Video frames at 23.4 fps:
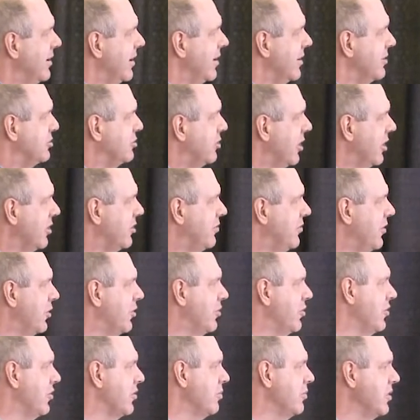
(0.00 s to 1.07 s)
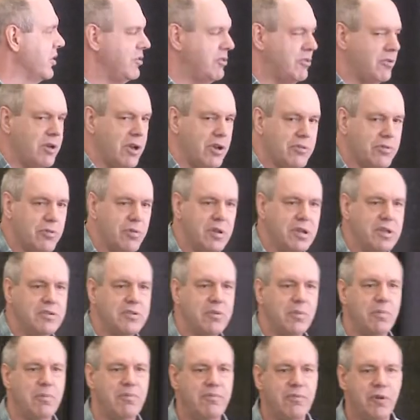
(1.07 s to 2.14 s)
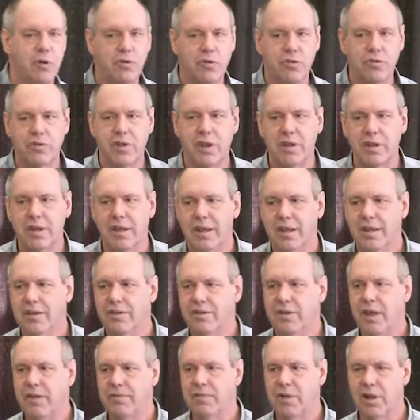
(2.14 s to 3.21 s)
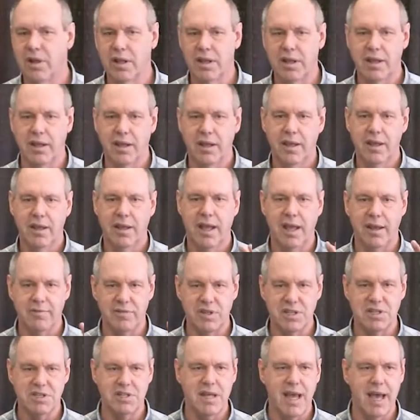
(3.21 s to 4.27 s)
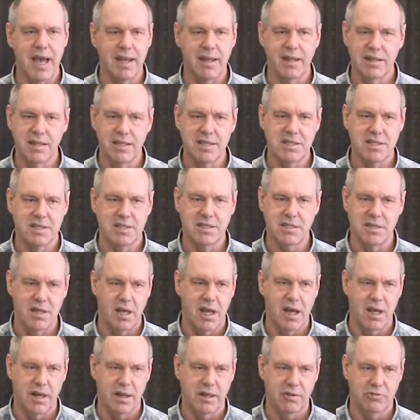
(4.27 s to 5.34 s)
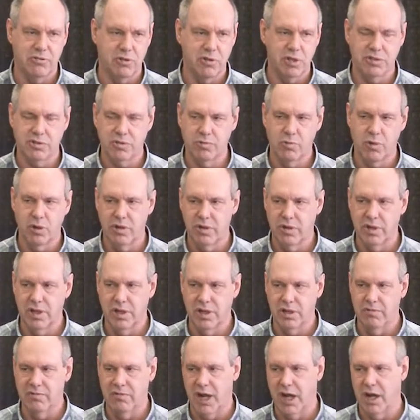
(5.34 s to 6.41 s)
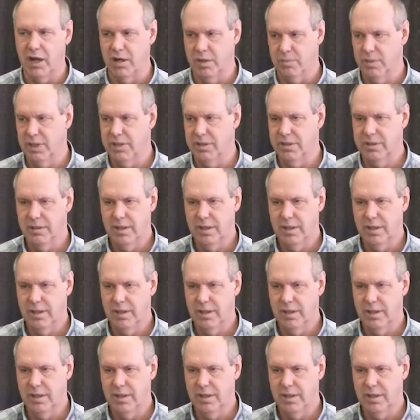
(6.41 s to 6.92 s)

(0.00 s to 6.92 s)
uh, trust versus mistrust. Well, these are folks that definitely have decided this is not a trustworthy environment.